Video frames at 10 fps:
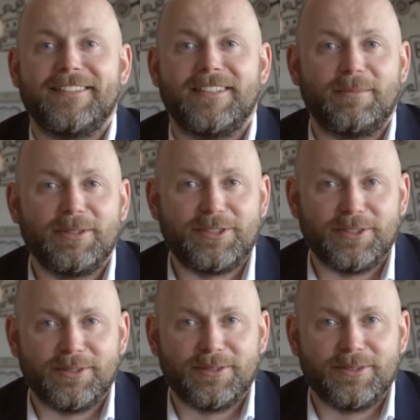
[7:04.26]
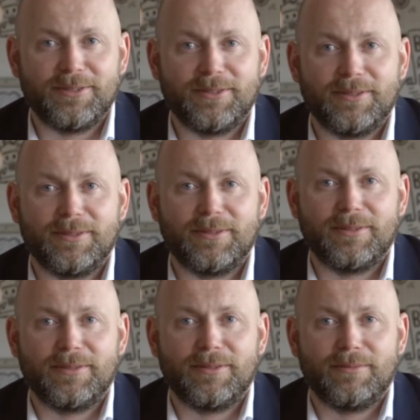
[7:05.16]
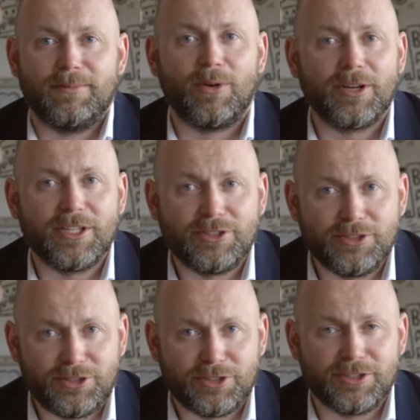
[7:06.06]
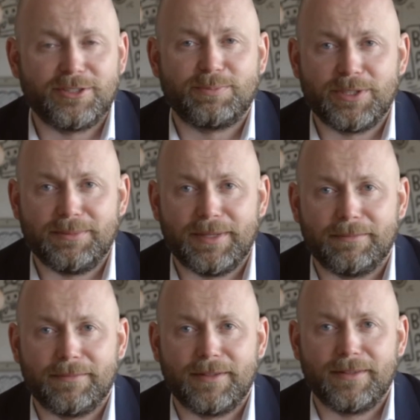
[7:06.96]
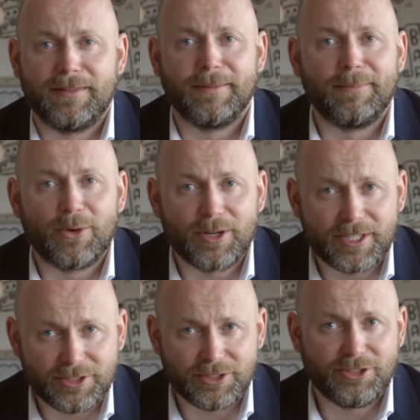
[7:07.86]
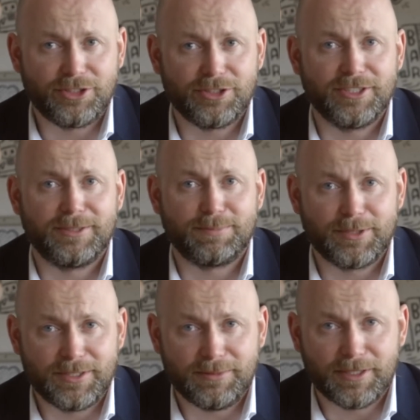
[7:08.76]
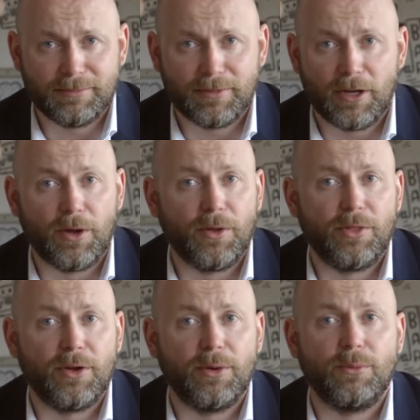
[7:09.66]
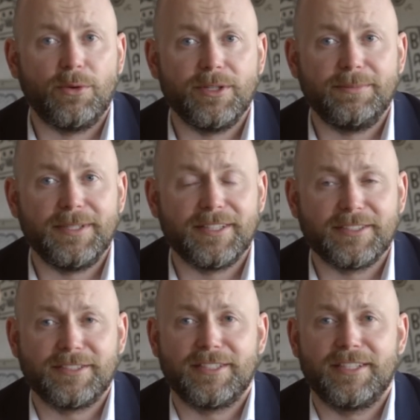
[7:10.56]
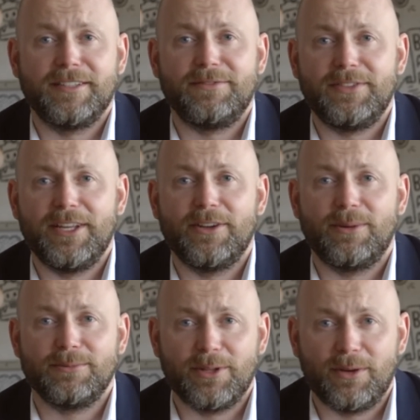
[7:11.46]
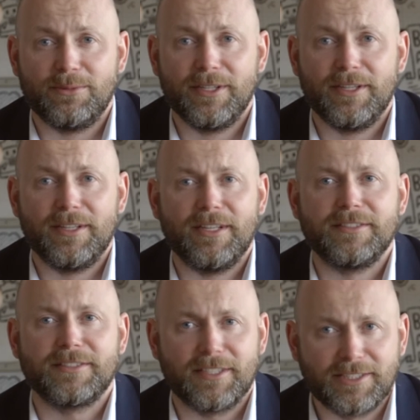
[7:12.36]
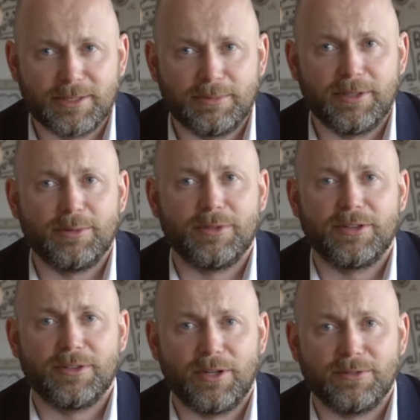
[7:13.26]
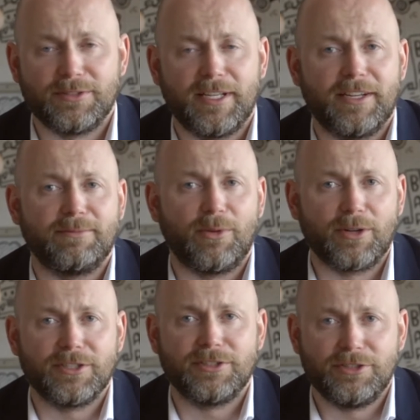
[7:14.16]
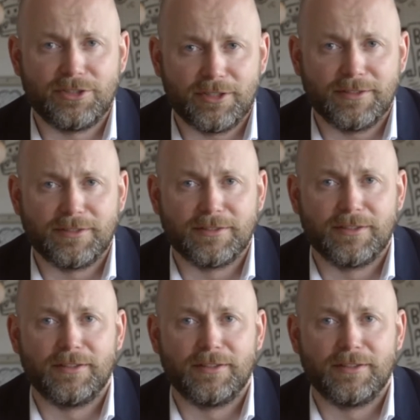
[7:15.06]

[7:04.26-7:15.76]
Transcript: Number 2, mortgage insurance premium. The mortgage insurance premium, although it wouldn't be listed on the VA home loan, is customary with loans that have mortgage insurance.